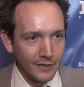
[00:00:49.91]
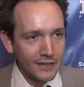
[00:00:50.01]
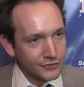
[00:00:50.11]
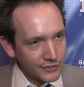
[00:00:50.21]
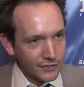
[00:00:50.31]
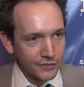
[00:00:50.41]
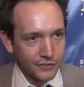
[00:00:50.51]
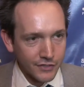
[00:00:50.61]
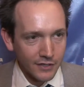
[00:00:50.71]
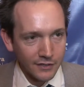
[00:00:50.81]

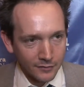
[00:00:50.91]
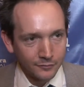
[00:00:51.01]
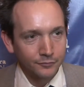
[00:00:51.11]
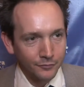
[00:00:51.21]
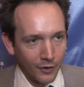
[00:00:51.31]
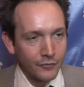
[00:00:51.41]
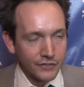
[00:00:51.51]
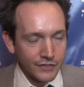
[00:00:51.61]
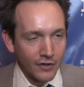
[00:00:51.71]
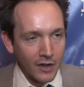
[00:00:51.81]
issues that are
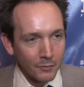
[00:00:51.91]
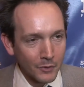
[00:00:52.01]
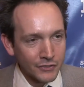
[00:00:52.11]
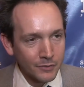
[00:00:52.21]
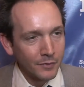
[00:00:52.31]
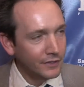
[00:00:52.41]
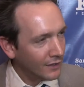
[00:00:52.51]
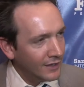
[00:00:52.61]
obviously very important, but